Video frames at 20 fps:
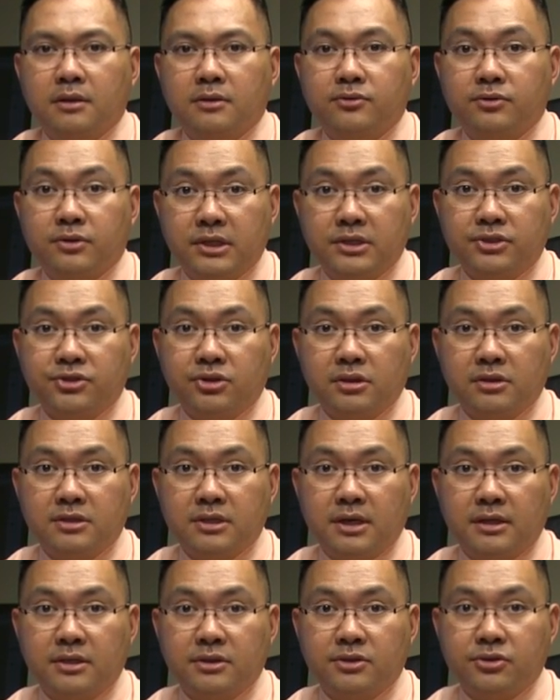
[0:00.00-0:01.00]
traditional
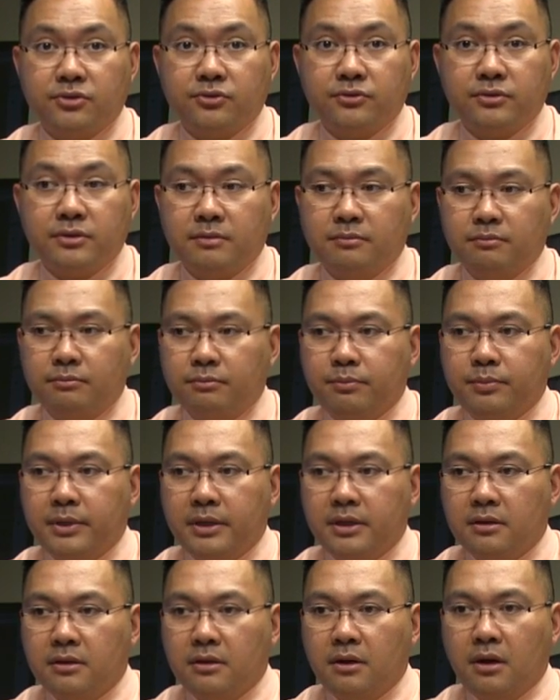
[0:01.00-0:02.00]
sinus surgery
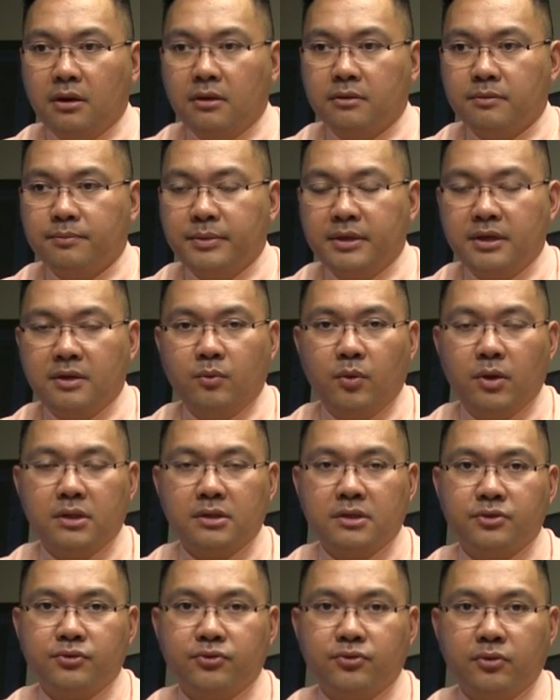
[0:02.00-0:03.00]
but aren't being well
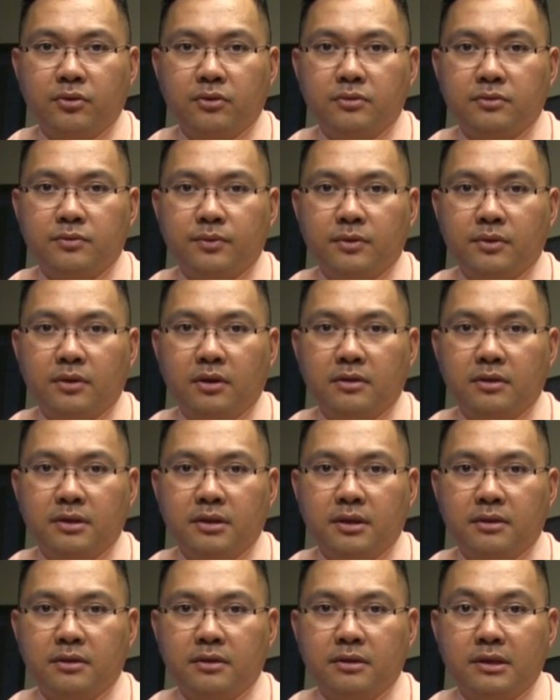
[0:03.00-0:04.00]
controlled with all
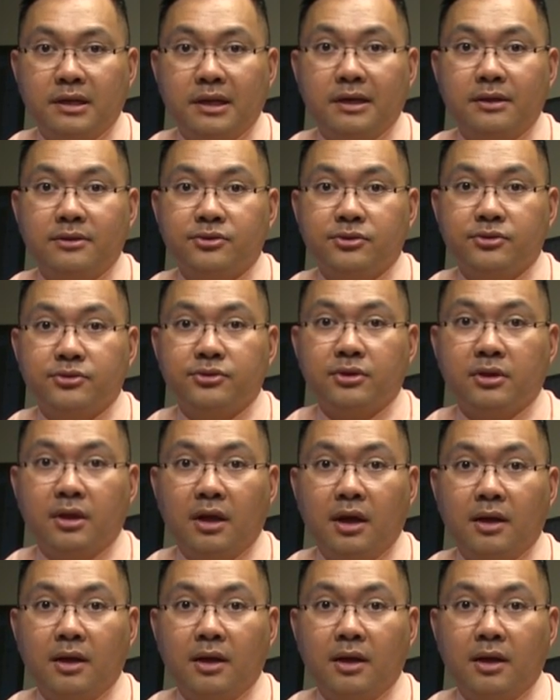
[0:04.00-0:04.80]
the other non-surgical